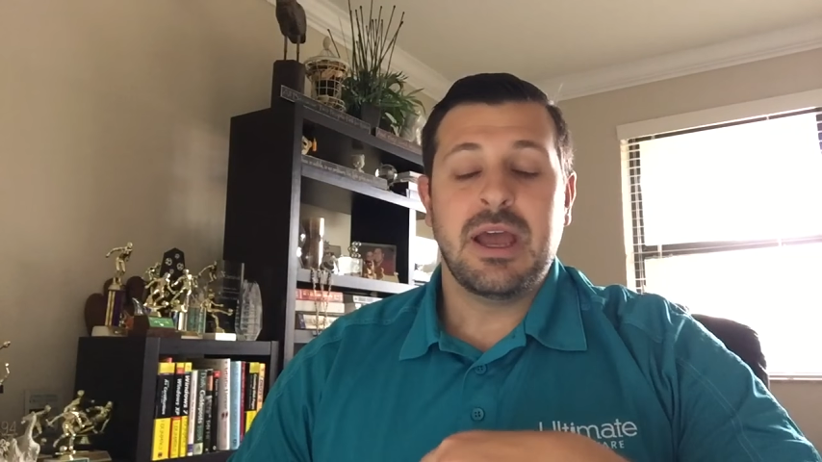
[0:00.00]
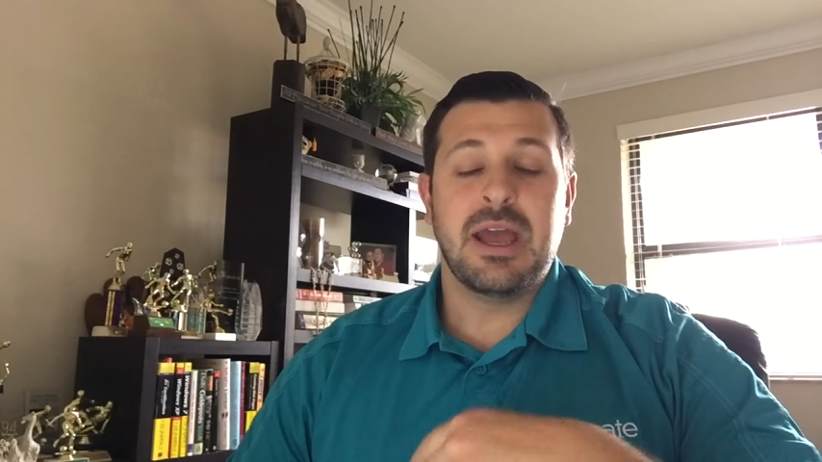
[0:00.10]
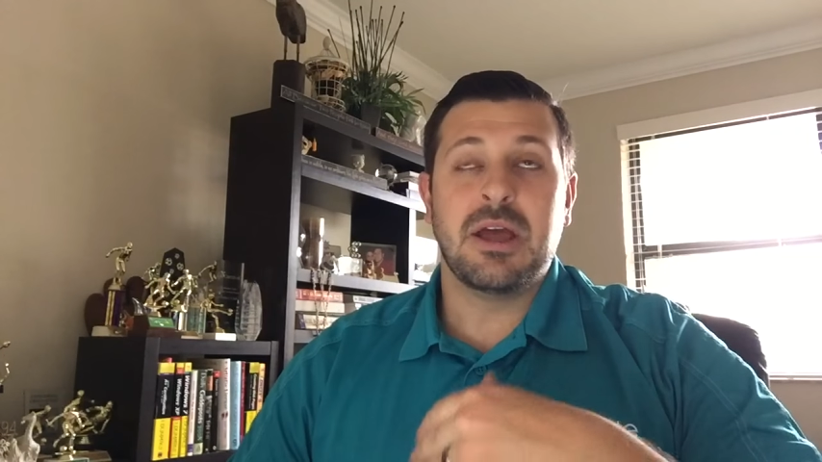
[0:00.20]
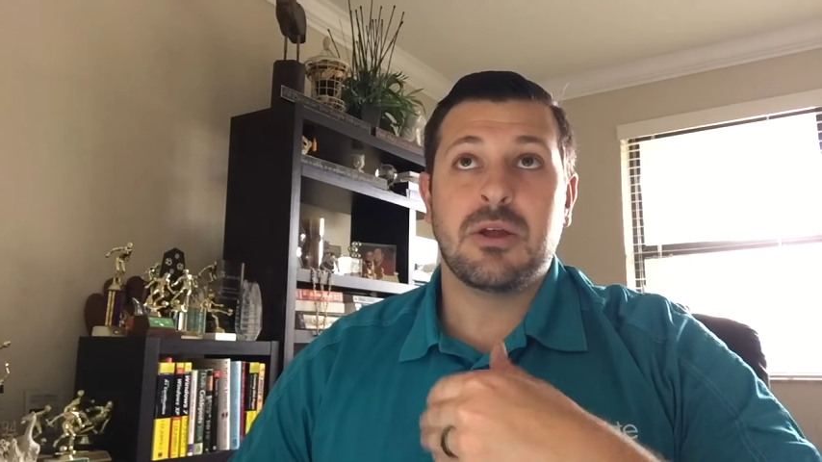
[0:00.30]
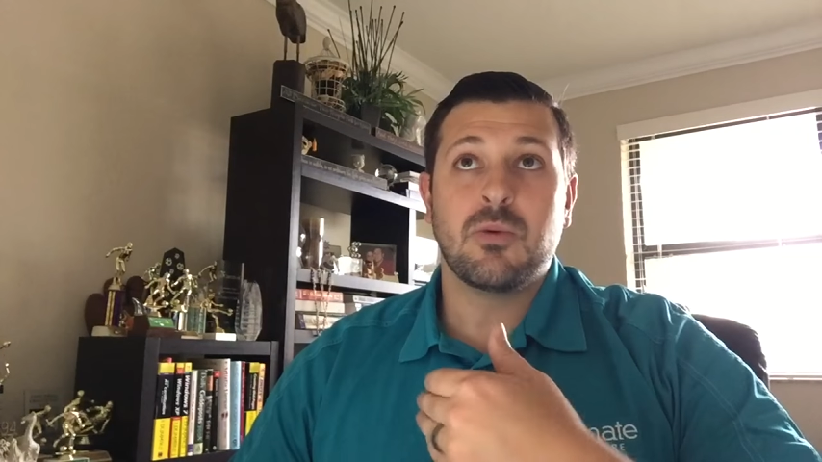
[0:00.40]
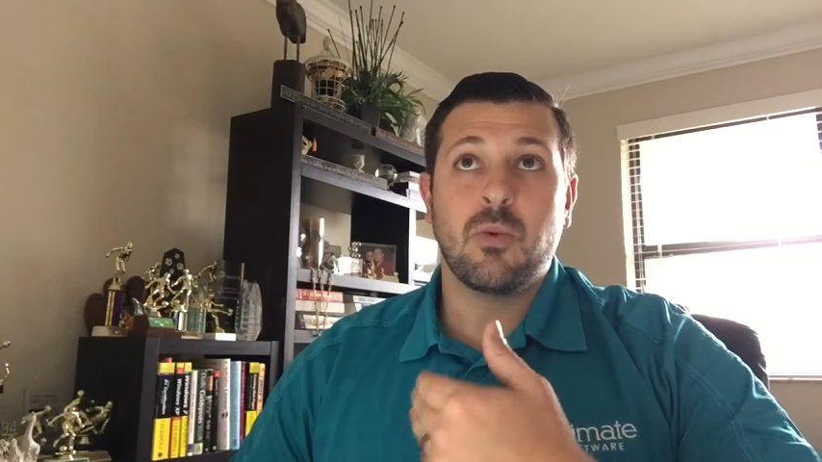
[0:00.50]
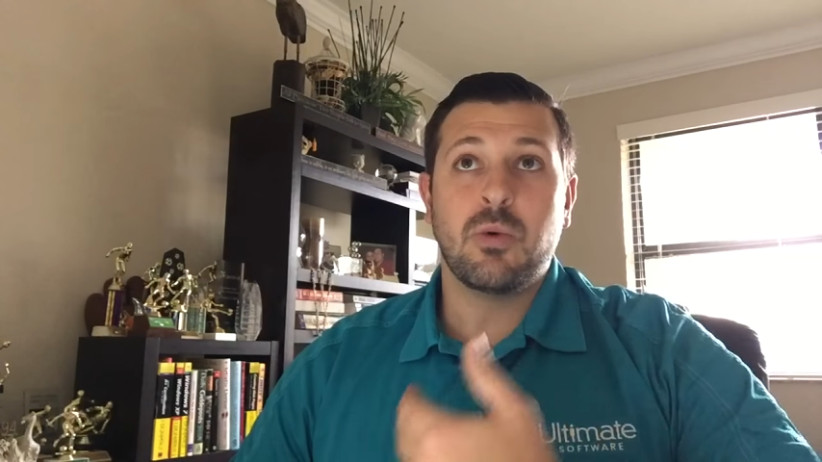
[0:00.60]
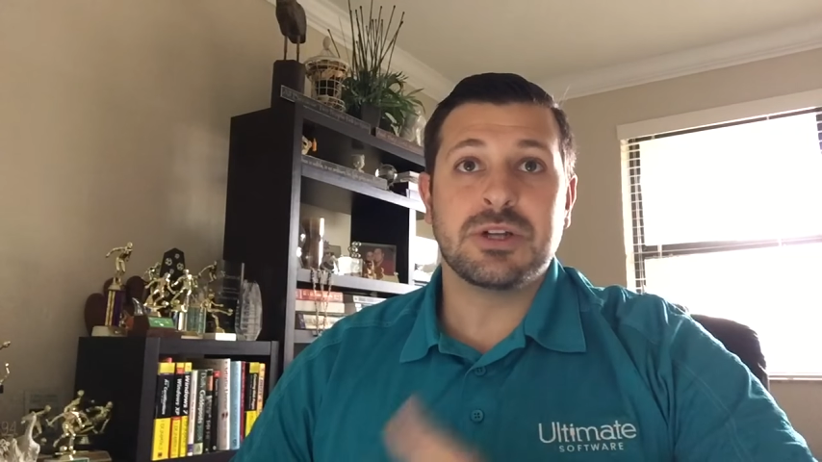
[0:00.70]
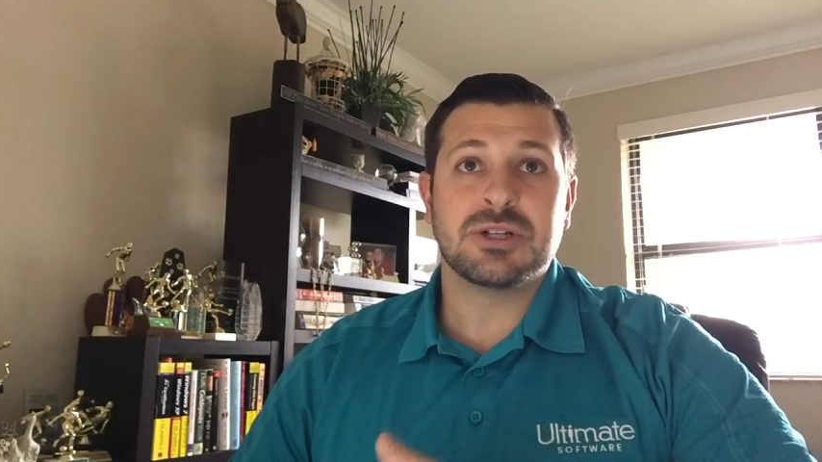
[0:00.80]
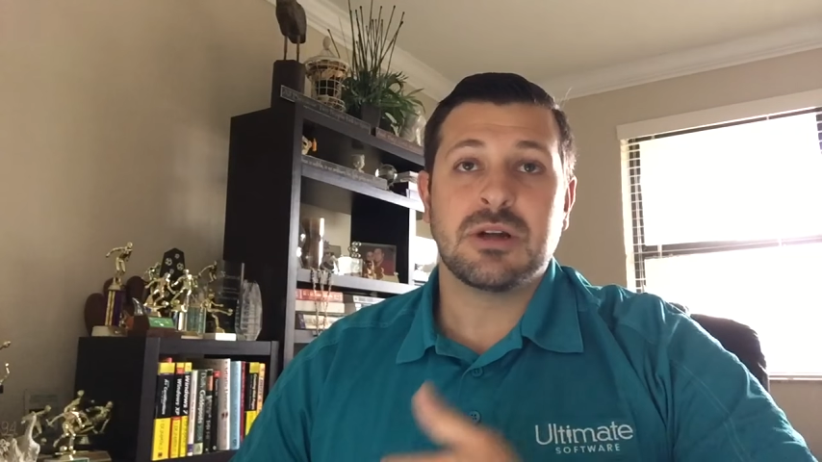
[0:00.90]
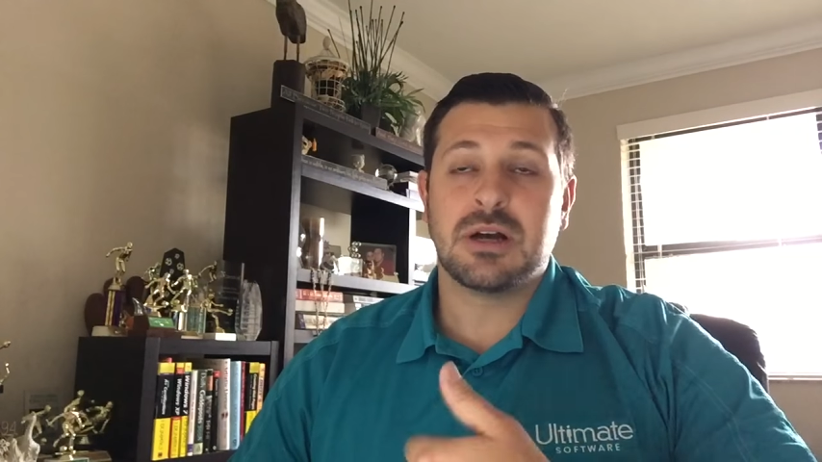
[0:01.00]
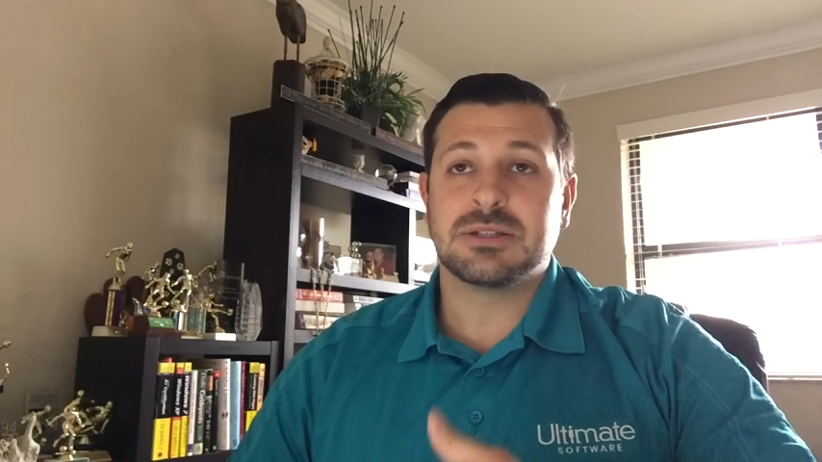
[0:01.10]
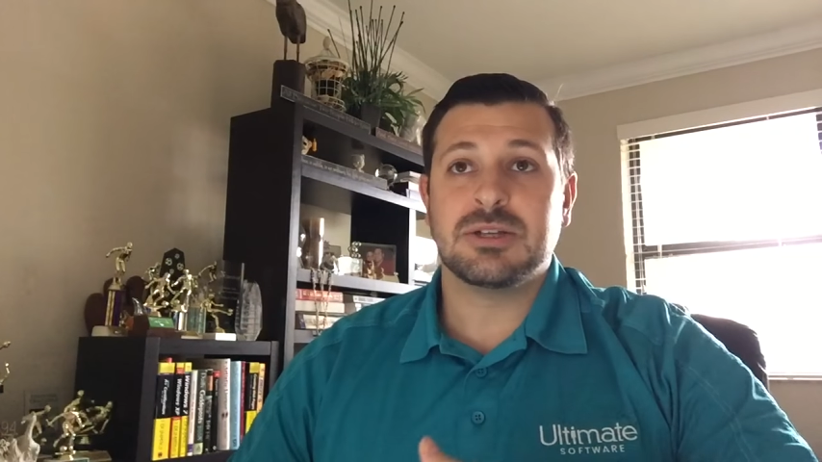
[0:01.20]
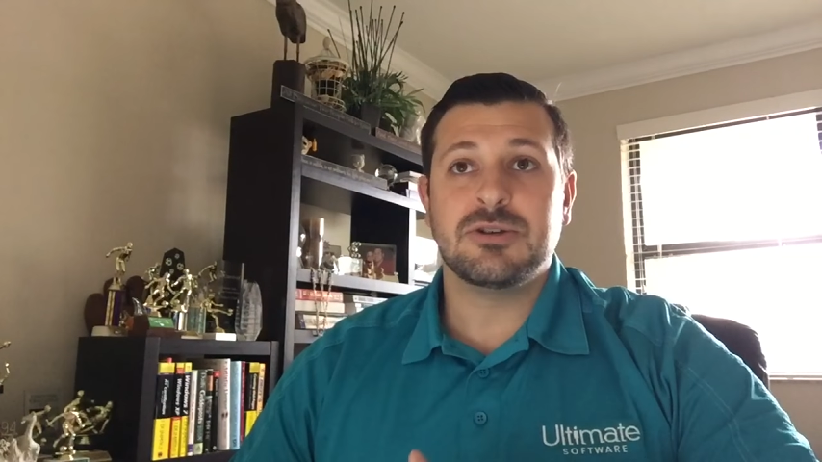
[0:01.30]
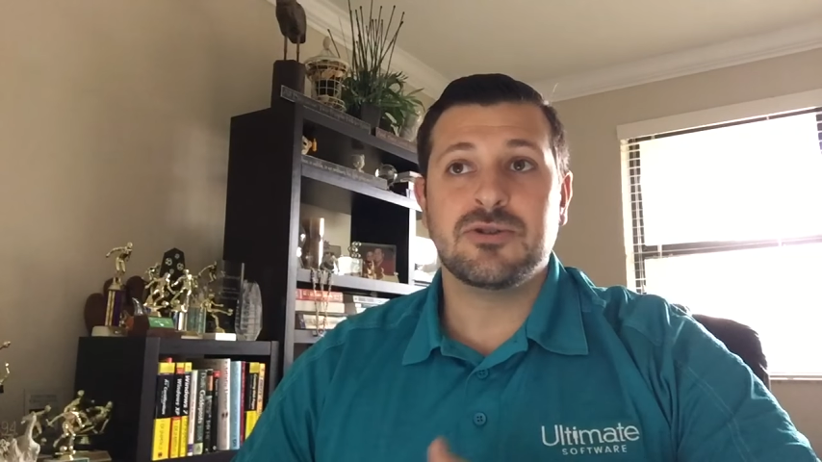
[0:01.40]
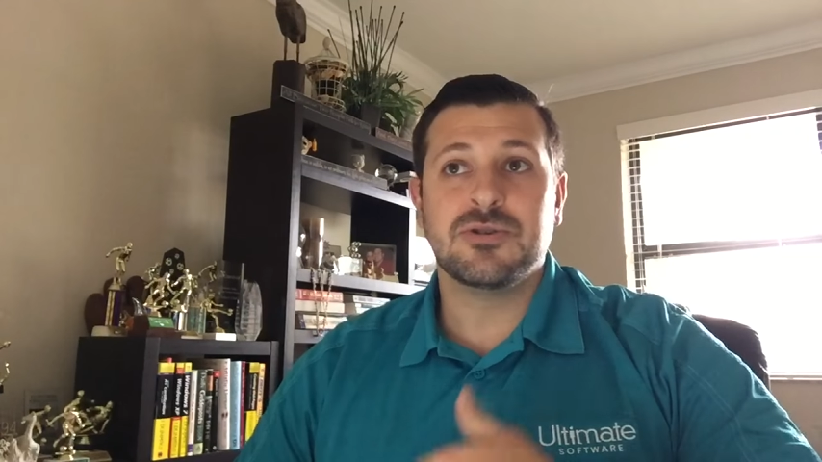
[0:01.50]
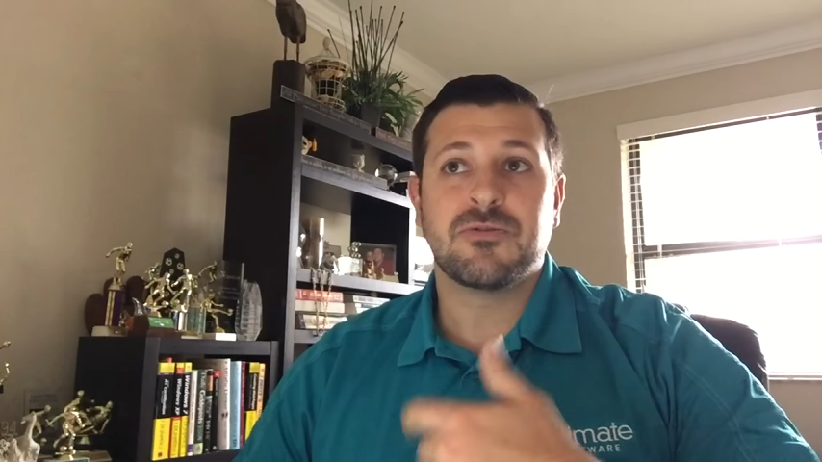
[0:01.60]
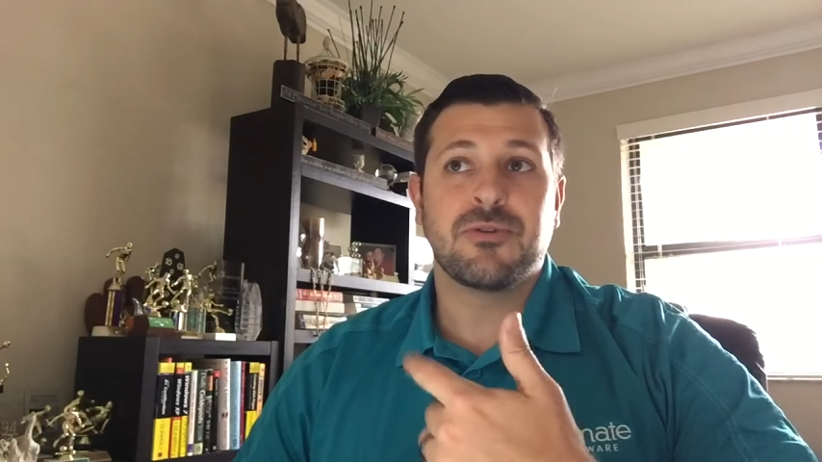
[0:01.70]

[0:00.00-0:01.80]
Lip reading: and which knot to use